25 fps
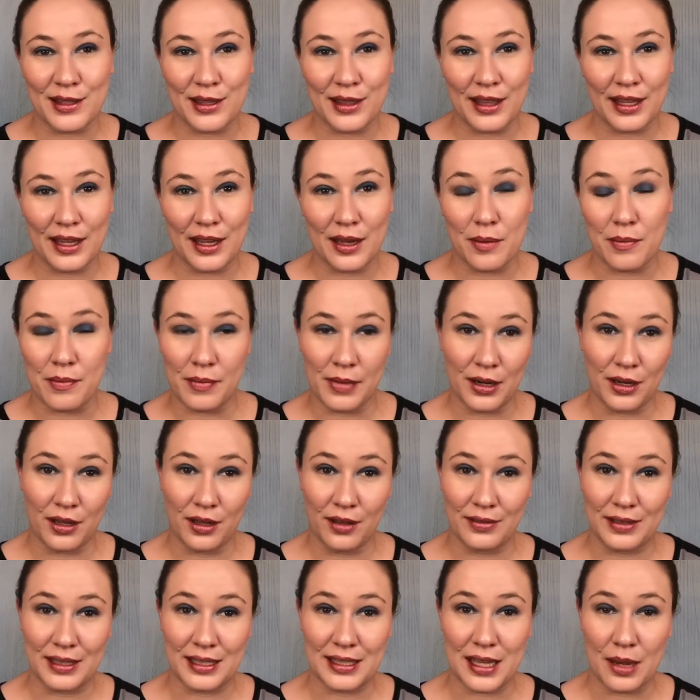the middle of
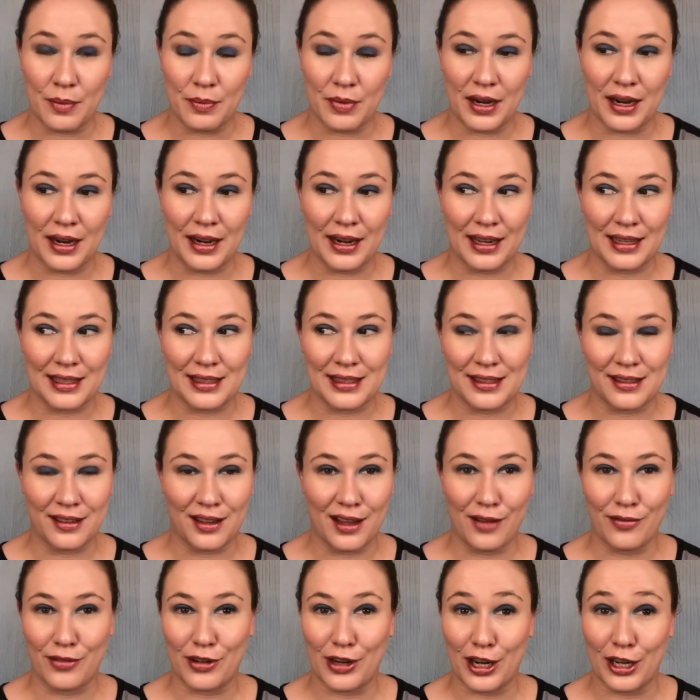December and I still
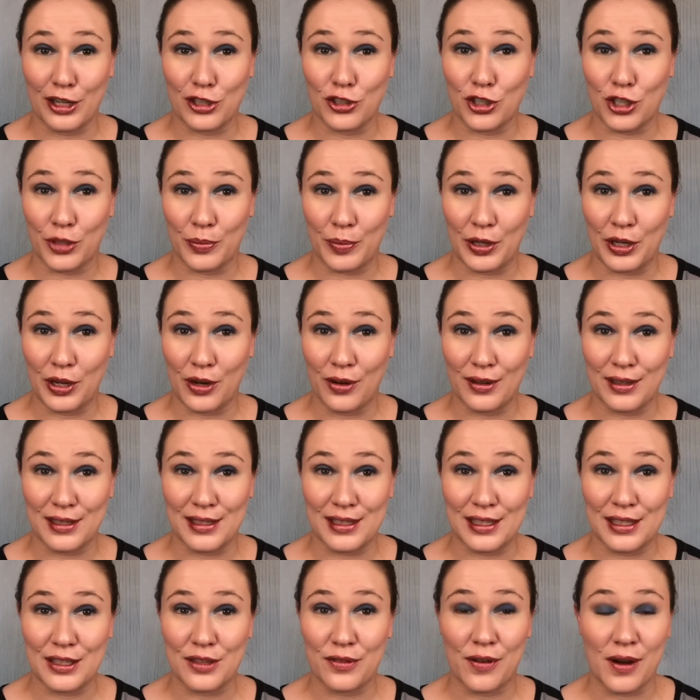haven't gotten shipping
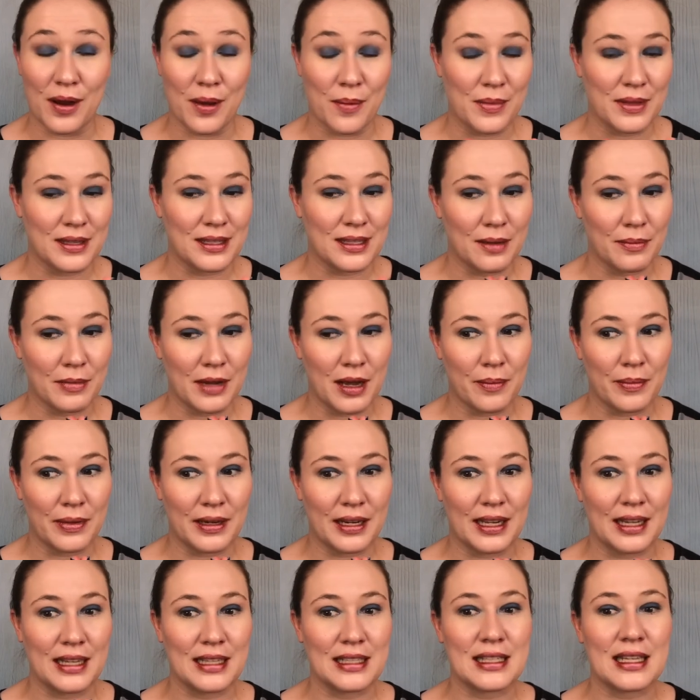notices from some
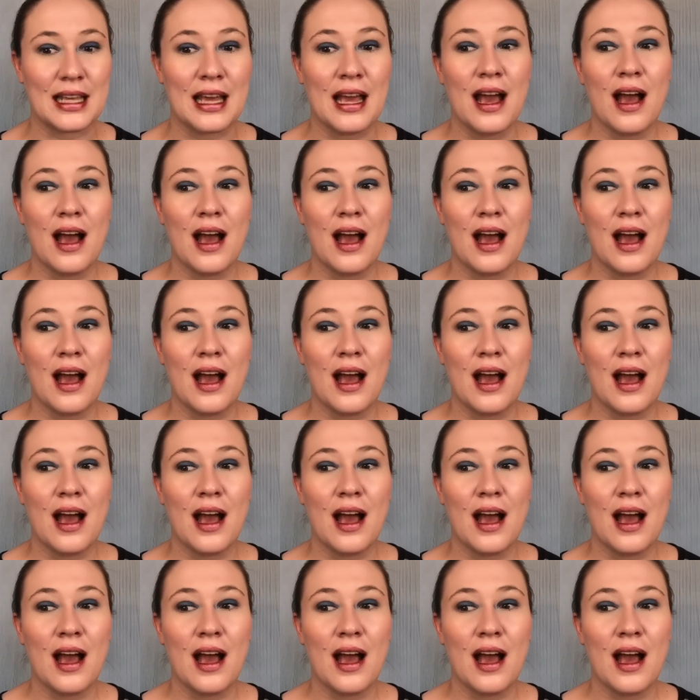companies.